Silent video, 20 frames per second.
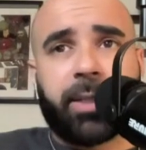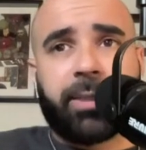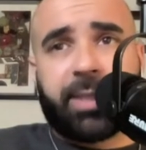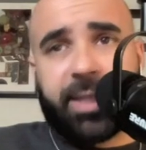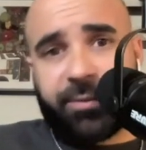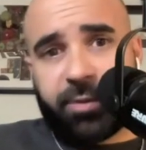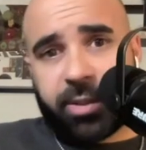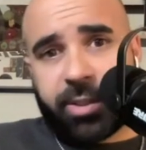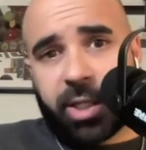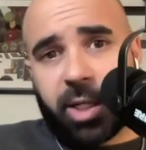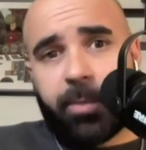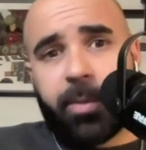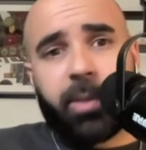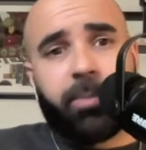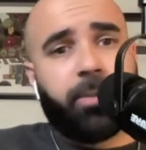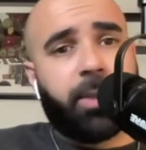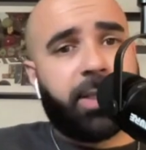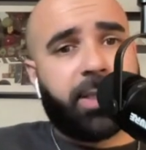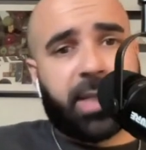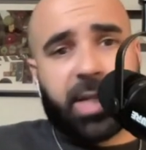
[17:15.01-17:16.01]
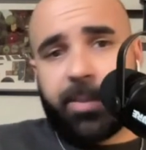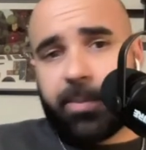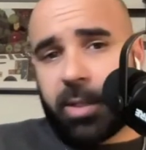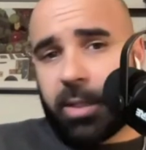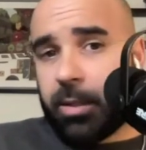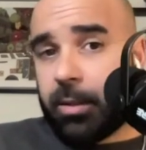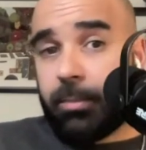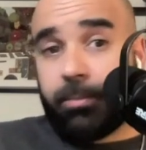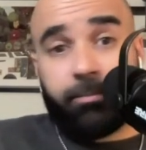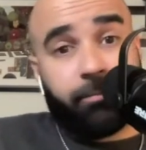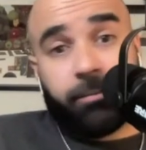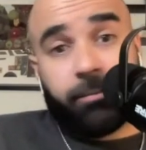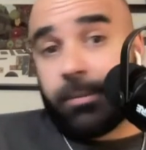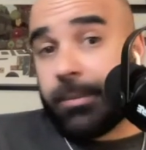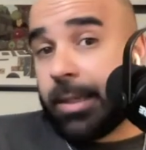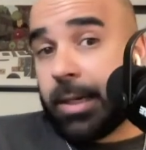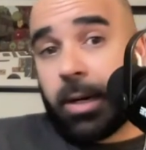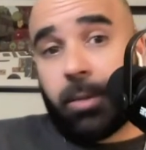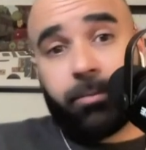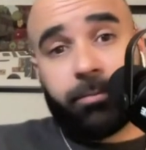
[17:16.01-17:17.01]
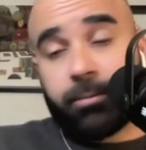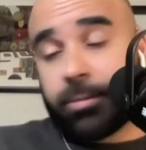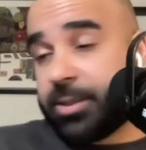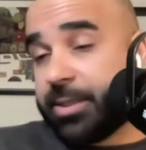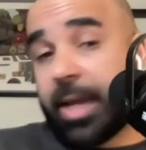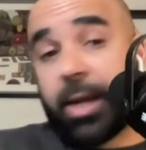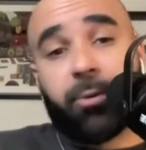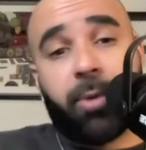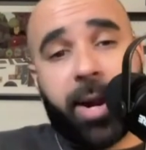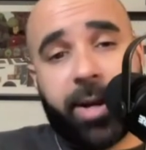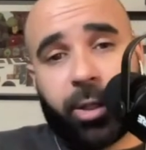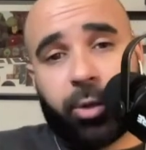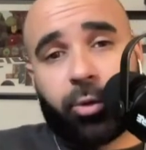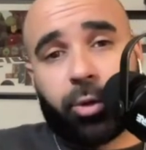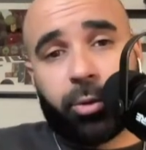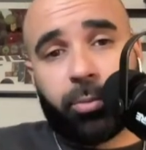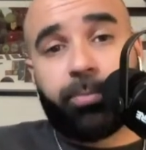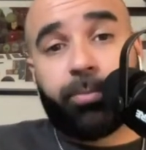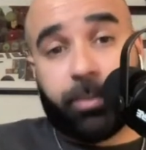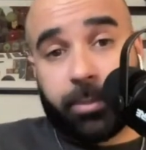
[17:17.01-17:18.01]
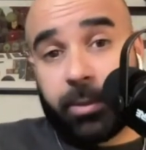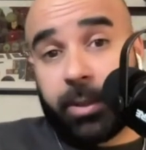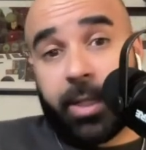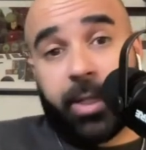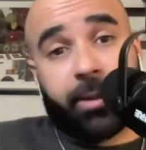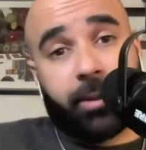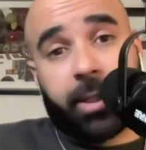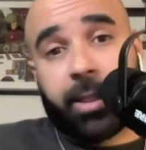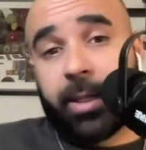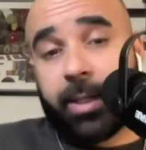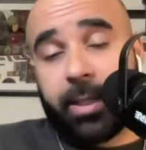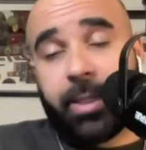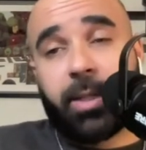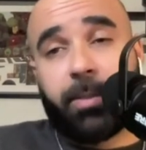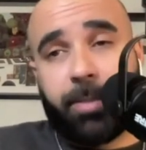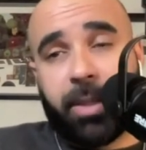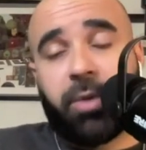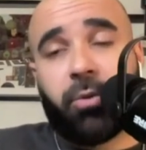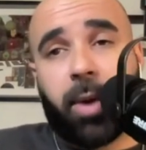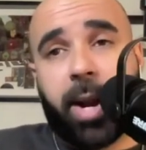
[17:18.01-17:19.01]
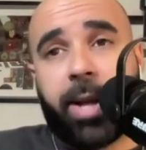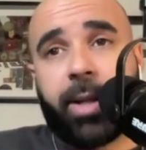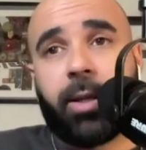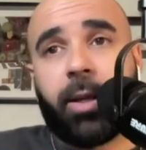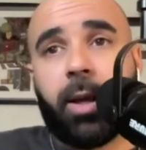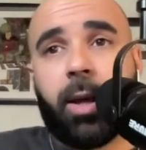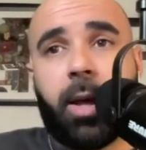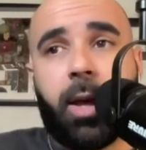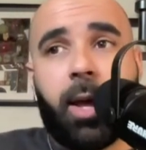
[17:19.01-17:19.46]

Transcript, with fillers: Xavier Tillman, he's going to be, you know, stay ready, crew. Gonna need to be ready.